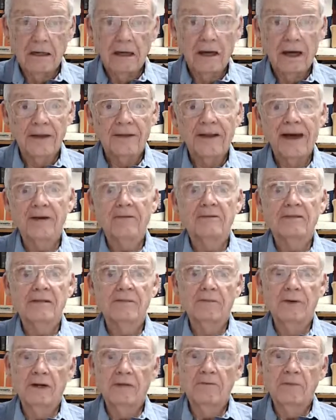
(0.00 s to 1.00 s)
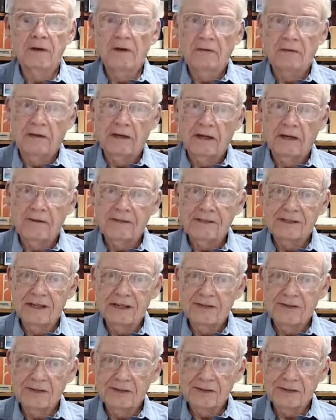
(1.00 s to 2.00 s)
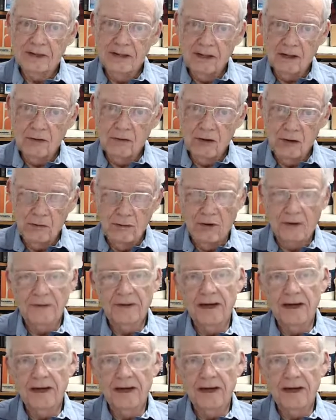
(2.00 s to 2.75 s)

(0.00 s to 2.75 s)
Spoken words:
And that was a big boat. That was not just a little rowboat.